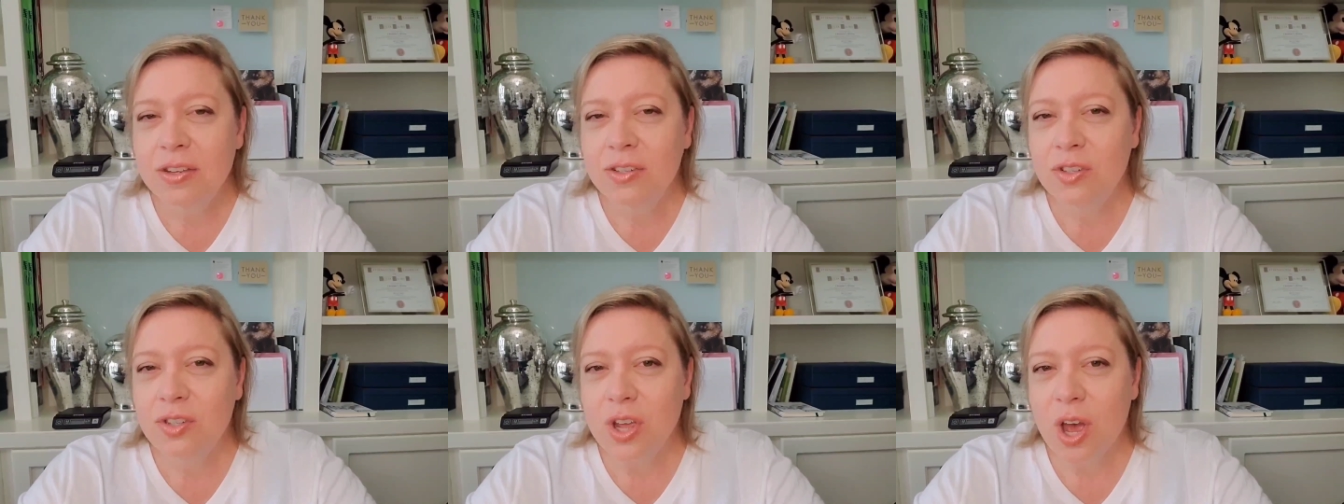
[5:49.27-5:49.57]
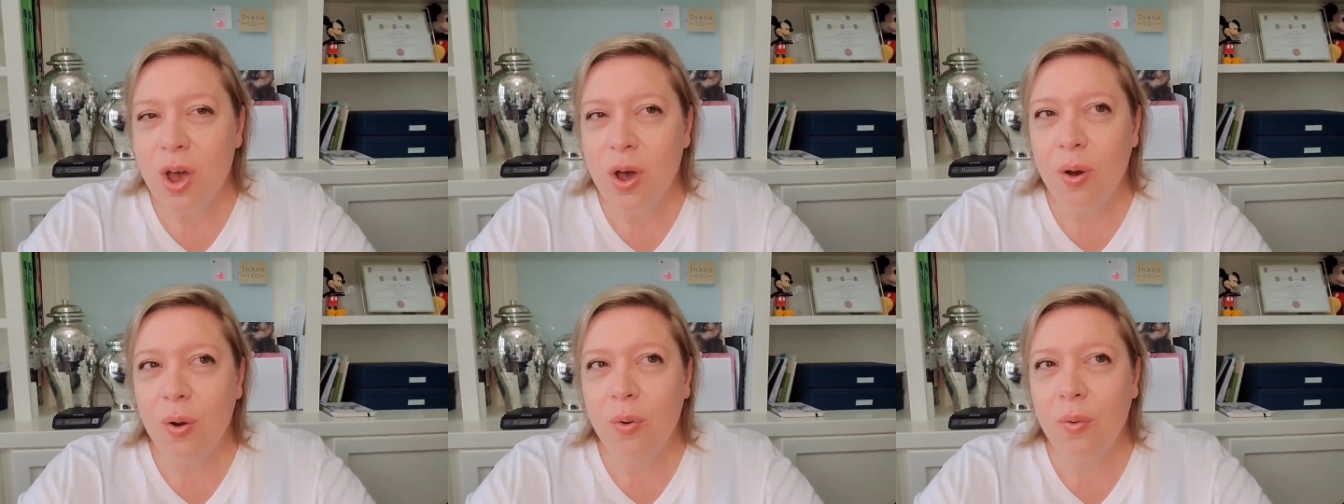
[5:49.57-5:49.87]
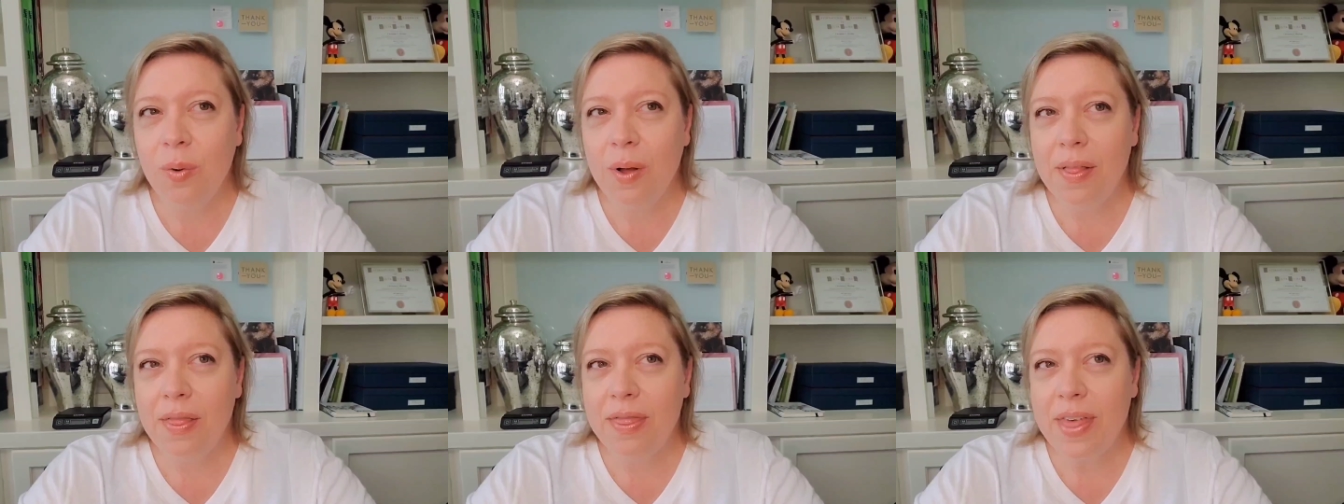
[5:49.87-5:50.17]

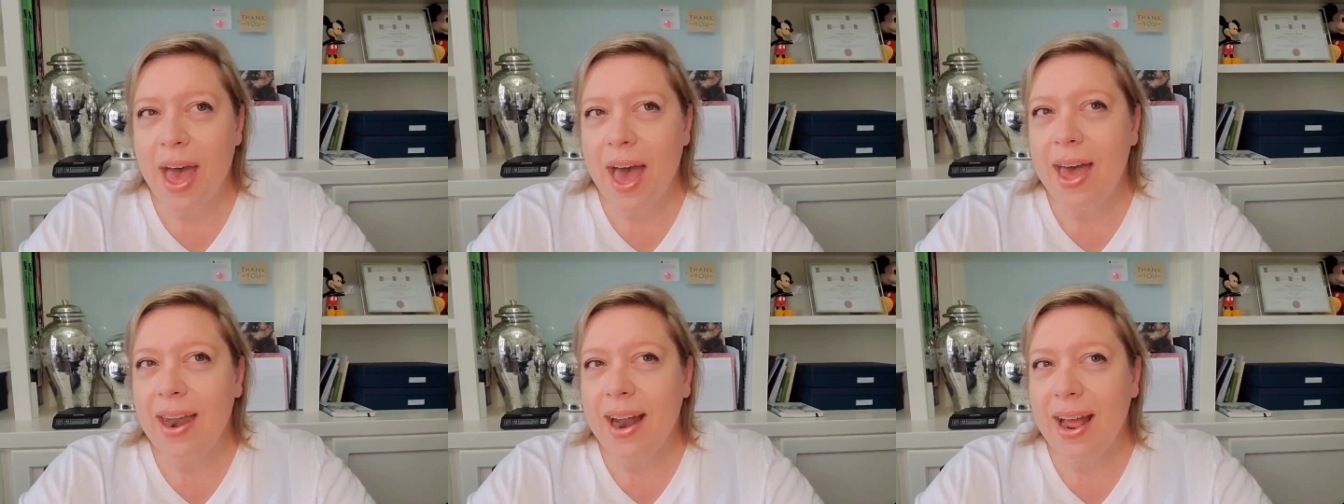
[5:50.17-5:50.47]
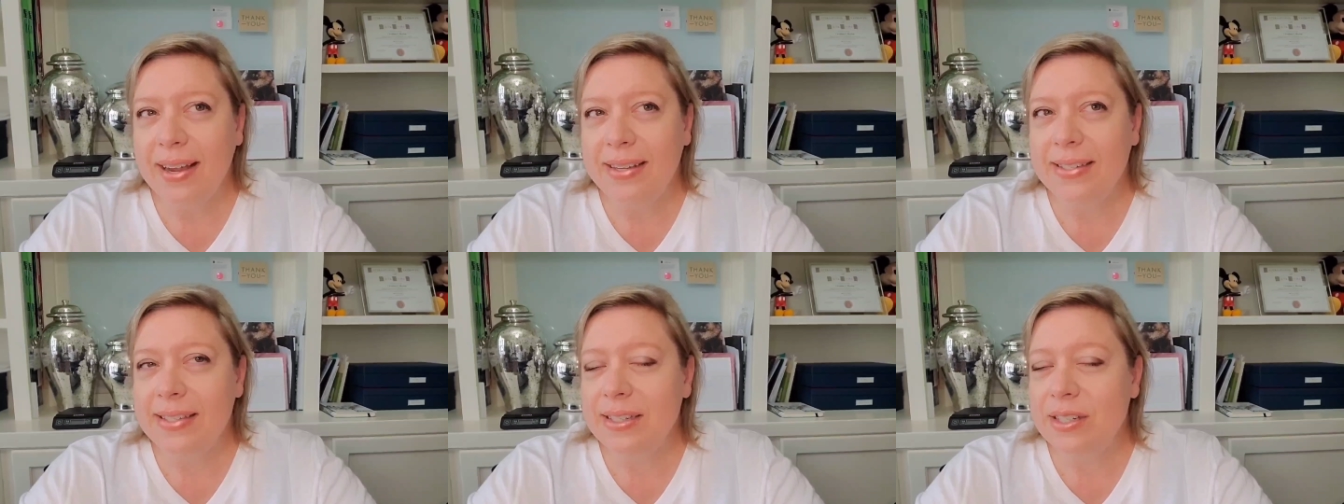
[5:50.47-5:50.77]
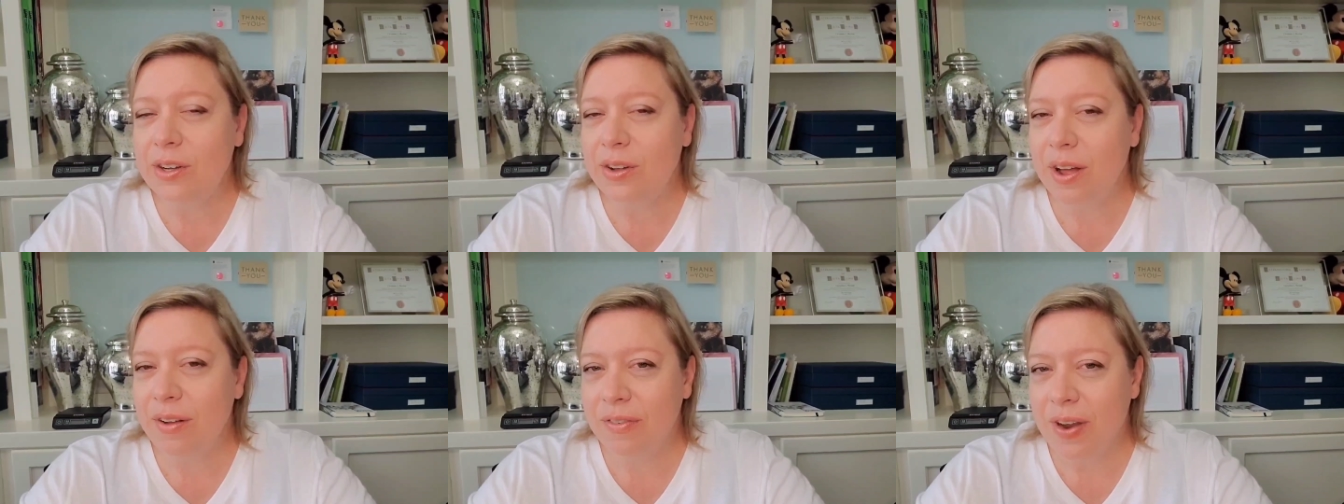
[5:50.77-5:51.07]
So that I
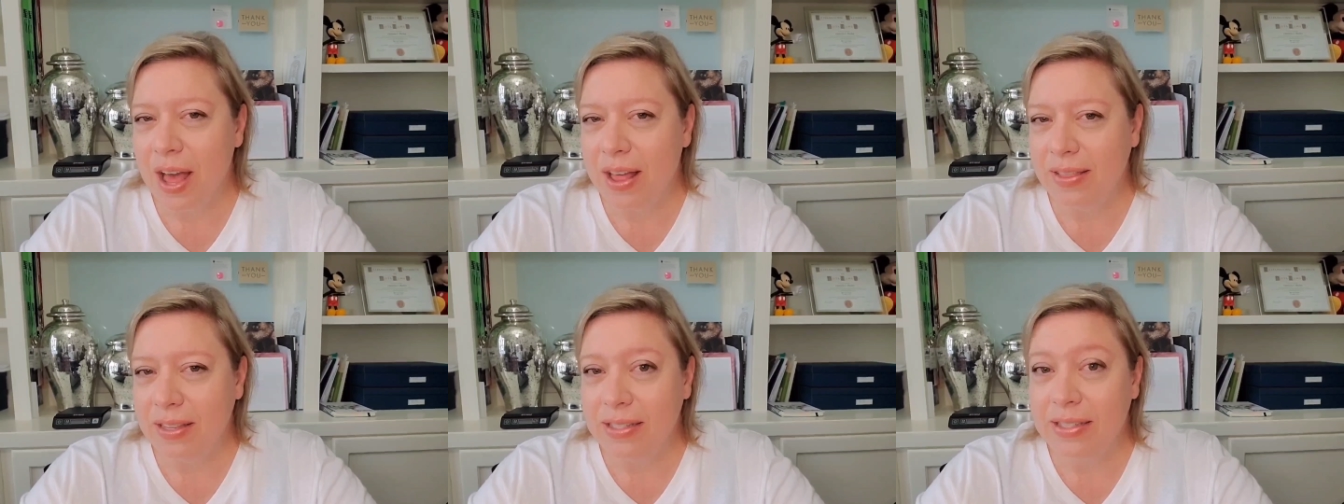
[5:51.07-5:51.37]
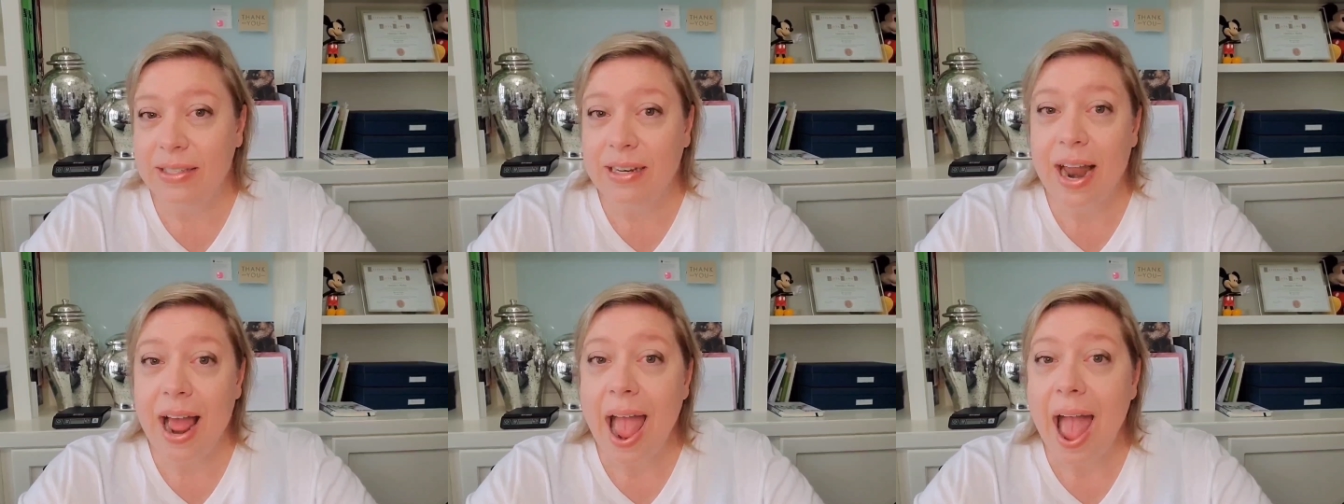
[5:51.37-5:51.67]
still have not listed.